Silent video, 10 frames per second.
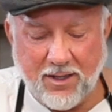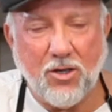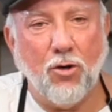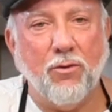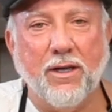
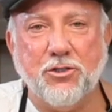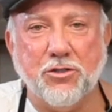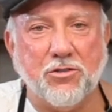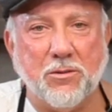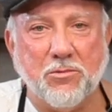go get you
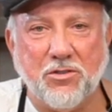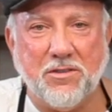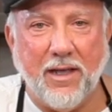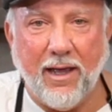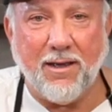some
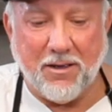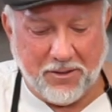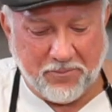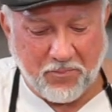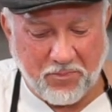steak,
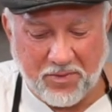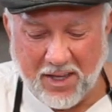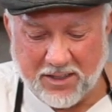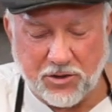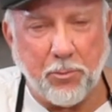
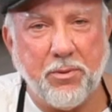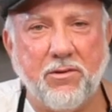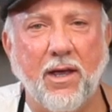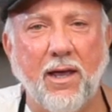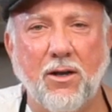some
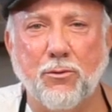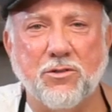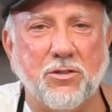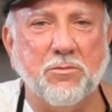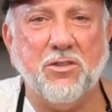potato,
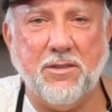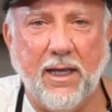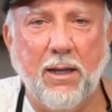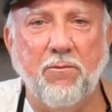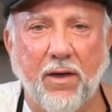and some
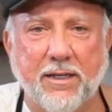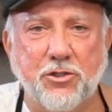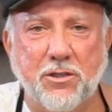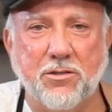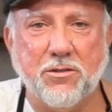steamed
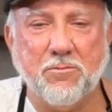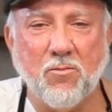veggies,